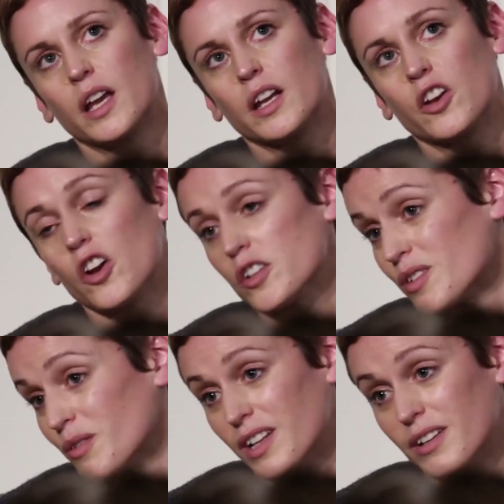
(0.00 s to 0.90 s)
in a
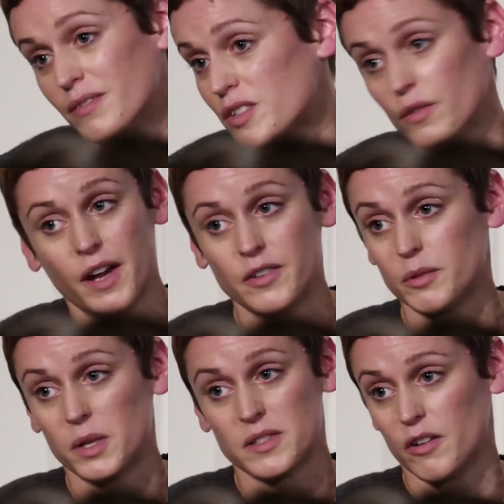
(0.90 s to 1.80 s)
nursery,
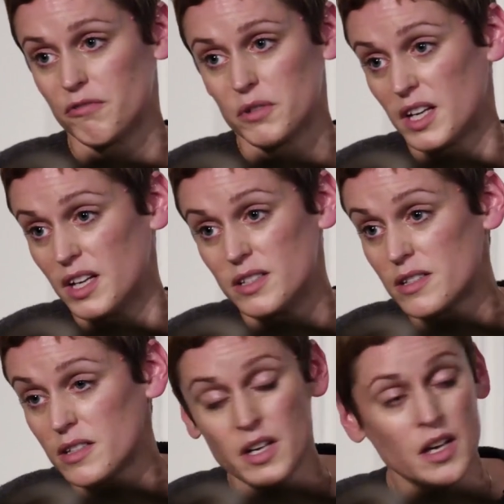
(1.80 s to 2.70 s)
surrounded myself with kids.